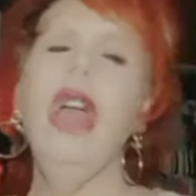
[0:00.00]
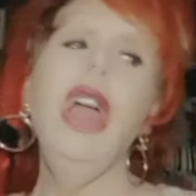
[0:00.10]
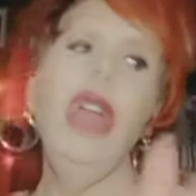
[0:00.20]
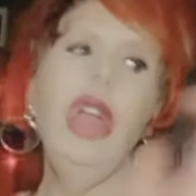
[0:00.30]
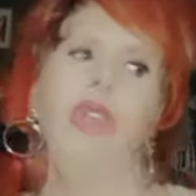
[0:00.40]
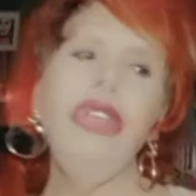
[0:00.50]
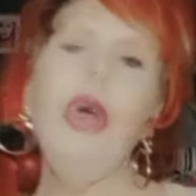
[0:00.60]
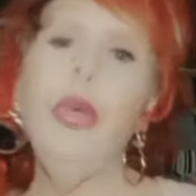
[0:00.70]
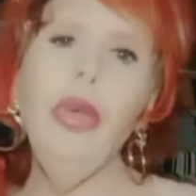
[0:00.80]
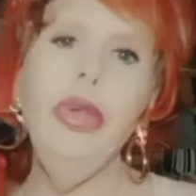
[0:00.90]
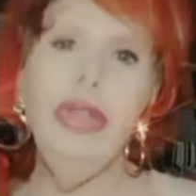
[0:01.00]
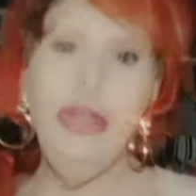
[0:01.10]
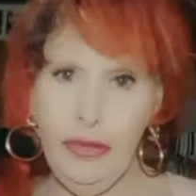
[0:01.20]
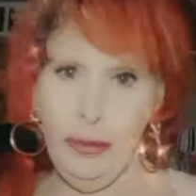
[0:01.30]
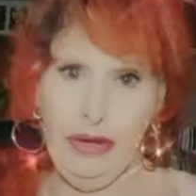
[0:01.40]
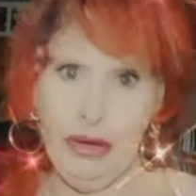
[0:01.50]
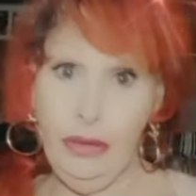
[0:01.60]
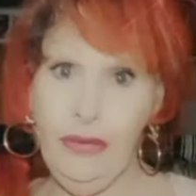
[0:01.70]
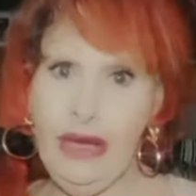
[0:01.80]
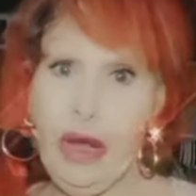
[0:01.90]
So this particular
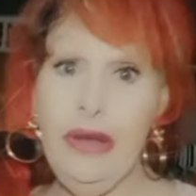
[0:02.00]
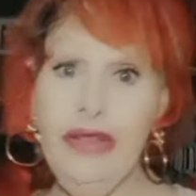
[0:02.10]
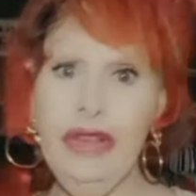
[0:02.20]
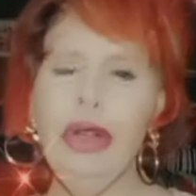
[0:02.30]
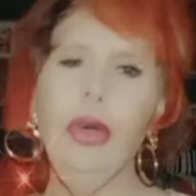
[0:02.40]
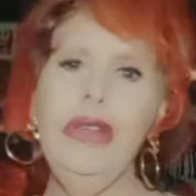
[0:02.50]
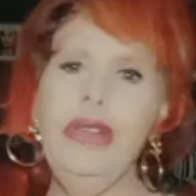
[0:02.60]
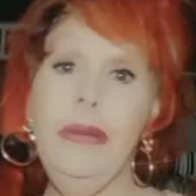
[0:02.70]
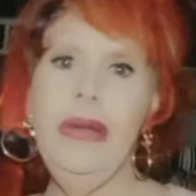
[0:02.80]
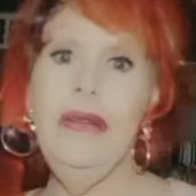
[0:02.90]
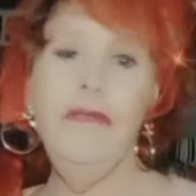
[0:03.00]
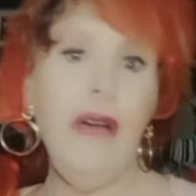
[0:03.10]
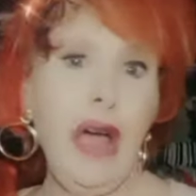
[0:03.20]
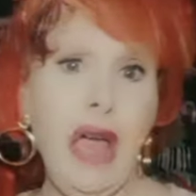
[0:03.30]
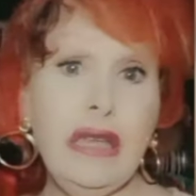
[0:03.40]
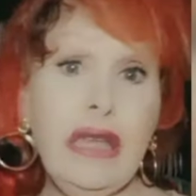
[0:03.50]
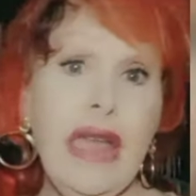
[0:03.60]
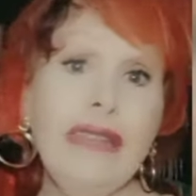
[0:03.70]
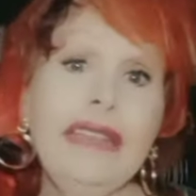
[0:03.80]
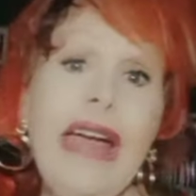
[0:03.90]
video isn't going to be fun and
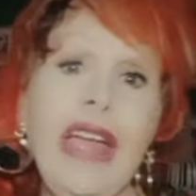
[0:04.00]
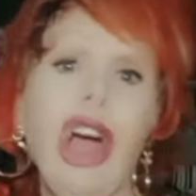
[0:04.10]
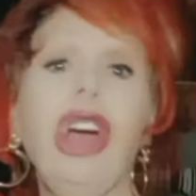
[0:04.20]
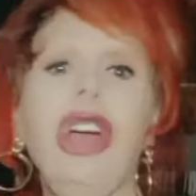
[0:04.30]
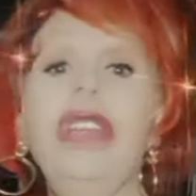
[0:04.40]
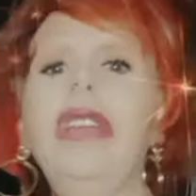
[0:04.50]
lighthearted.